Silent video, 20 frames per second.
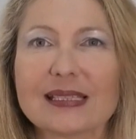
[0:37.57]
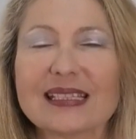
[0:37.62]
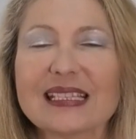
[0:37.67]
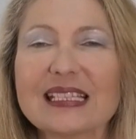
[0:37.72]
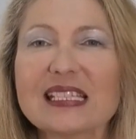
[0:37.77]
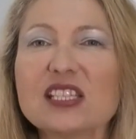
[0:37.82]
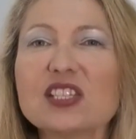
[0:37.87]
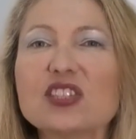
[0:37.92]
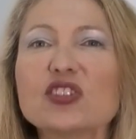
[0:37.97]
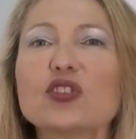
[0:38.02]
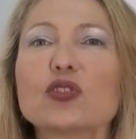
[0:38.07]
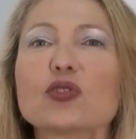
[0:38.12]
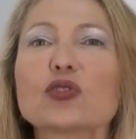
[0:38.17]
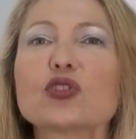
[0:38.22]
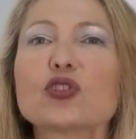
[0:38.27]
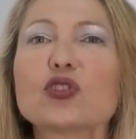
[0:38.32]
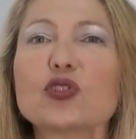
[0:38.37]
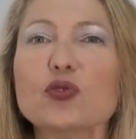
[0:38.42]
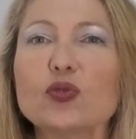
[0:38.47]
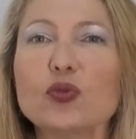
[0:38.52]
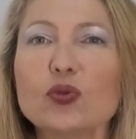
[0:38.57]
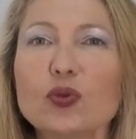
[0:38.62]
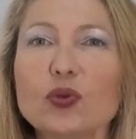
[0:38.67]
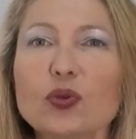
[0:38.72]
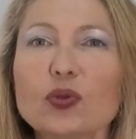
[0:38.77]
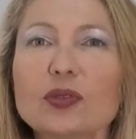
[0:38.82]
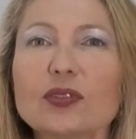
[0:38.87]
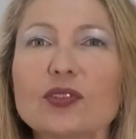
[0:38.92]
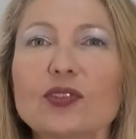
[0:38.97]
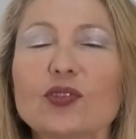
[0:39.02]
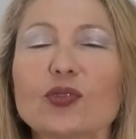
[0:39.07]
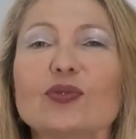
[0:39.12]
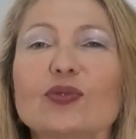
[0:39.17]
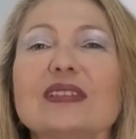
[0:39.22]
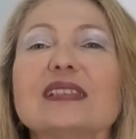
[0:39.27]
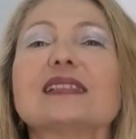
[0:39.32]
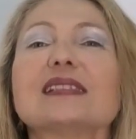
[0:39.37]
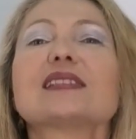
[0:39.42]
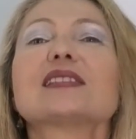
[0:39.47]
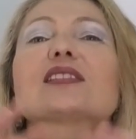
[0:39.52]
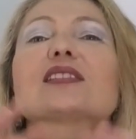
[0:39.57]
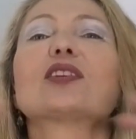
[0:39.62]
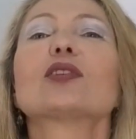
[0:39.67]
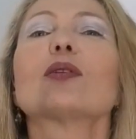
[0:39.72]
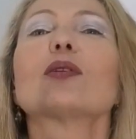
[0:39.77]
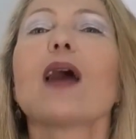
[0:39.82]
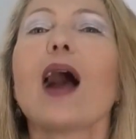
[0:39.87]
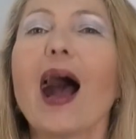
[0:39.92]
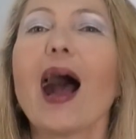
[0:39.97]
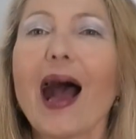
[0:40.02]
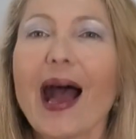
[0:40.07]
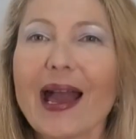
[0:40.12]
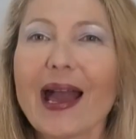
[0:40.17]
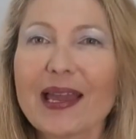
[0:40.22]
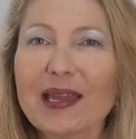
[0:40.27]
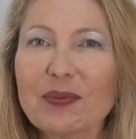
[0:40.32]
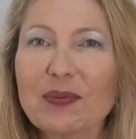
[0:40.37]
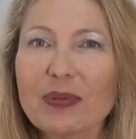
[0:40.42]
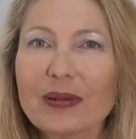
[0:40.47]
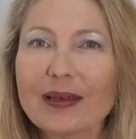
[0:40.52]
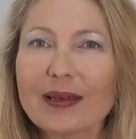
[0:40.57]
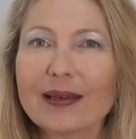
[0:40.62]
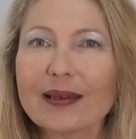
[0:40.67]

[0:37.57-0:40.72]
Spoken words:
This is your tool to describe